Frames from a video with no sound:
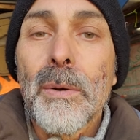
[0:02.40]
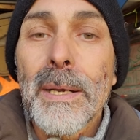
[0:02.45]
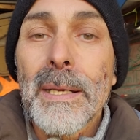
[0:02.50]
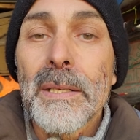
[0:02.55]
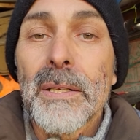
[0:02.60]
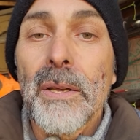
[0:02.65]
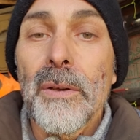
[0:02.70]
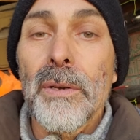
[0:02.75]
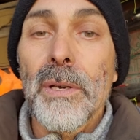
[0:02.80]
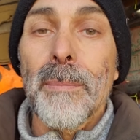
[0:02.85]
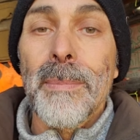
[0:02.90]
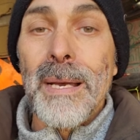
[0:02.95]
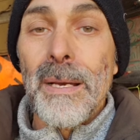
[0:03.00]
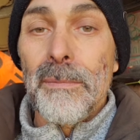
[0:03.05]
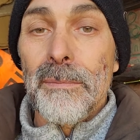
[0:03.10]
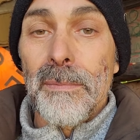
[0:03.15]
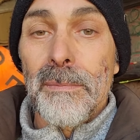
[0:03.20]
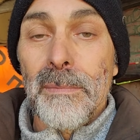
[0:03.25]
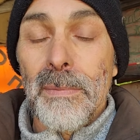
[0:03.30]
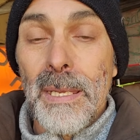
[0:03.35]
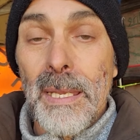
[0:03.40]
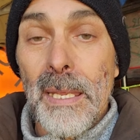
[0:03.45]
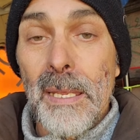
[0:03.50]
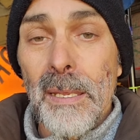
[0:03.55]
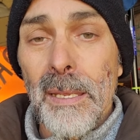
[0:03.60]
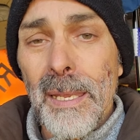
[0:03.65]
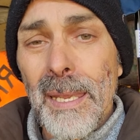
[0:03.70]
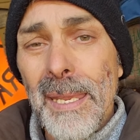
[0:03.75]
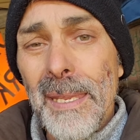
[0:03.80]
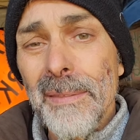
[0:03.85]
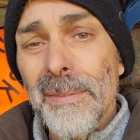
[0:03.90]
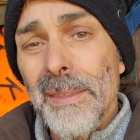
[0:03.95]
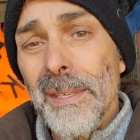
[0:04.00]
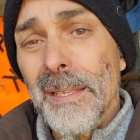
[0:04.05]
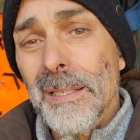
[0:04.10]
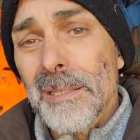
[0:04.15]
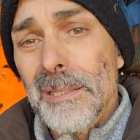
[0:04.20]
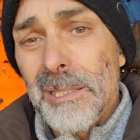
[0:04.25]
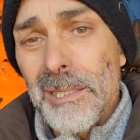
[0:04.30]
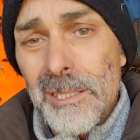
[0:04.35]
quick note about
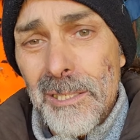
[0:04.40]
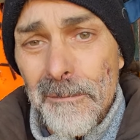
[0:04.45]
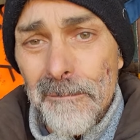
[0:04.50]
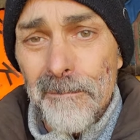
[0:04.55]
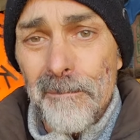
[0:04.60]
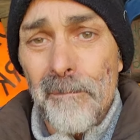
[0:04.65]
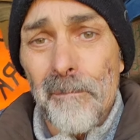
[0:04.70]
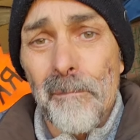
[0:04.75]
atheist.